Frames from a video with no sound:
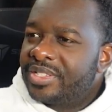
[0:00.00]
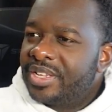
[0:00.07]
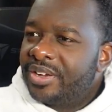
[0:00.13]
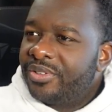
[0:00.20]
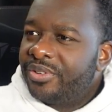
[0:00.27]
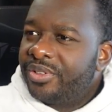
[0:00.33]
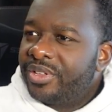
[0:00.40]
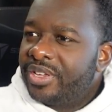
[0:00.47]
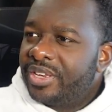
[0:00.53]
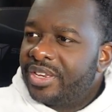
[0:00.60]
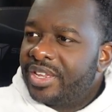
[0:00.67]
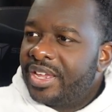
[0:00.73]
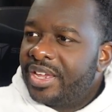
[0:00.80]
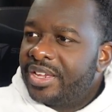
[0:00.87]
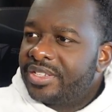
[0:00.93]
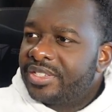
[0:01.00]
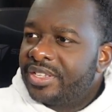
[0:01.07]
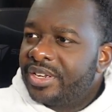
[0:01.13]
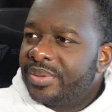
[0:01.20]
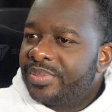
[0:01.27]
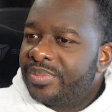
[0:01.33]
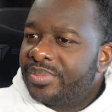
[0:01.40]
not really an ask that
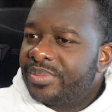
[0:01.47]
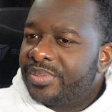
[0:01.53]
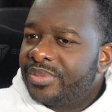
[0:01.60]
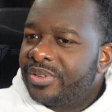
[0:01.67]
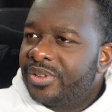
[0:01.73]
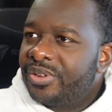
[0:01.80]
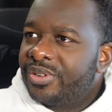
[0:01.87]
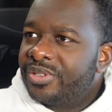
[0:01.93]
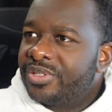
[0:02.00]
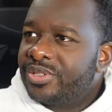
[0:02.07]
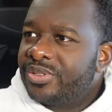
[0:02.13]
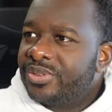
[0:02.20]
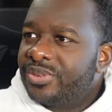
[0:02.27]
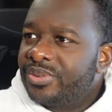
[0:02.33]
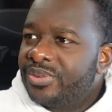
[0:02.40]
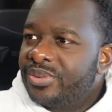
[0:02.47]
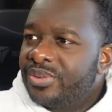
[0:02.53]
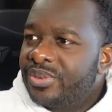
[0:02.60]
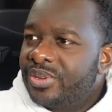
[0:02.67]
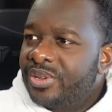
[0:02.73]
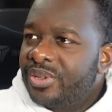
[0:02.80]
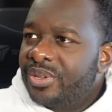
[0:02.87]
I'm going to,
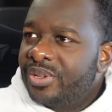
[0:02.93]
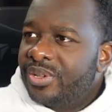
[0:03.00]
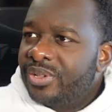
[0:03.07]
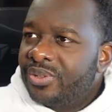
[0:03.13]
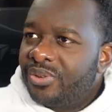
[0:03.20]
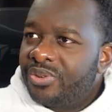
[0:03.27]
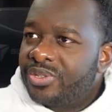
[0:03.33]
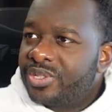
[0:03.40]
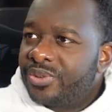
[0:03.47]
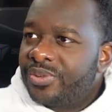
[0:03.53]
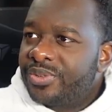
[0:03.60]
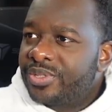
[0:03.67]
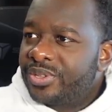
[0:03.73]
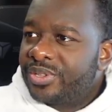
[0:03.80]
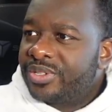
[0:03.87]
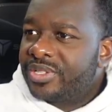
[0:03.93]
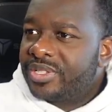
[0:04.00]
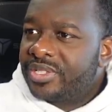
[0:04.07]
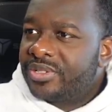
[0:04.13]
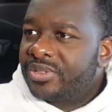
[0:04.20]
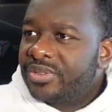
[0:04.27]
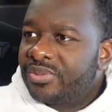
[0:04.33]
or someone's going
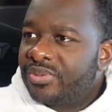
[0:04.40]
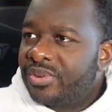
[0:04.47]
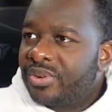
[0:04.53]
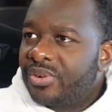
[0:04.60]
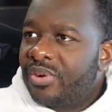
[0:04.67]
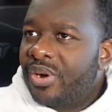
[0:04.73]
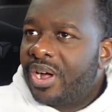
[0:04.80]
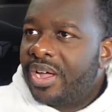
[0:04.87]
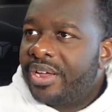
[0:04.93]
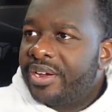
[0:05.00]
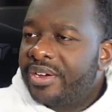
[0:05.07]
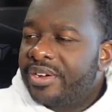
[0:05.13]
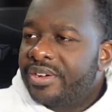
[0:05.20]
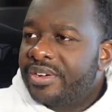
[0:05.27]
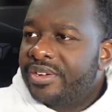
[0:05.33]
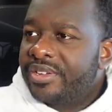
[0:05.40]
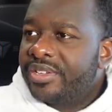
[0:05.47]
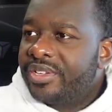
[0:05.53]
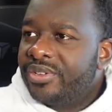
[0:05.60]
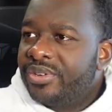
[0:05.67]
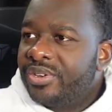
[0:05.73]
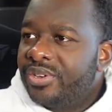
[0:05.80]
to require
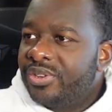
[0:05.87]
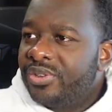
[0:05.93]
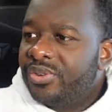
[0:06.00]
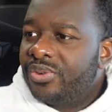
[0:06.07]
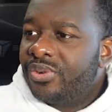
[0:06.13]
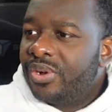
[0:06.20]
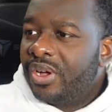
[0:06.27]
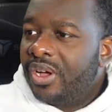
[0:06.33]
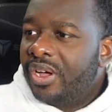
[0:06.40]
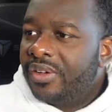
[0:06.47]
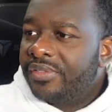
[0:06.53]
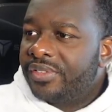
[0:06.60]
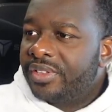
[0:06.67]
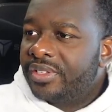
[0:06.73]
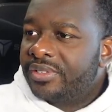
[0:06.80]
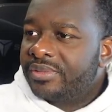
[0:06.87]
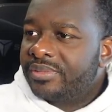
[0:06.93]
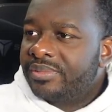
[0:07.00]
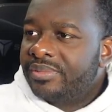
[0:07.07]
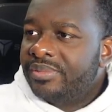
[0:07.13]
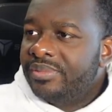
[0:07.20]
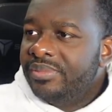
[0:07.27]
you to do often.
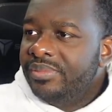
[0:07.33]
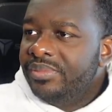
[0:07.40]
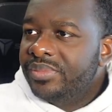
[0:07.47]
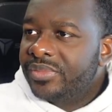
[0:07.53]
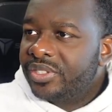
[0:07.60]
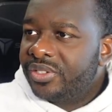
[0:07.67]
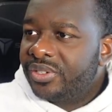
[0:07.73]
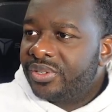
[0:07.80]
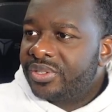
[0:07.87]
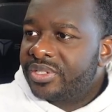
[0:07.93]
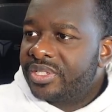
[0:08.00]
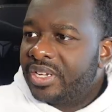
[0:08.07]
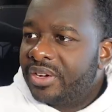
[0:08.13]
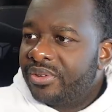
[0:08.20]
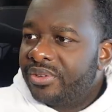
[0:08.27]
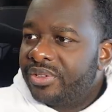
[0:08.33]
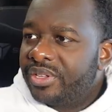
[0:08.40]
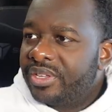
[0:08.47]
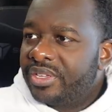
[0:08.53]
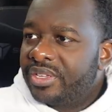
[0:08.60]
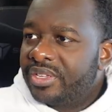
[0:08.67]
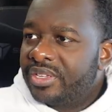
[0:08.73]
It's not really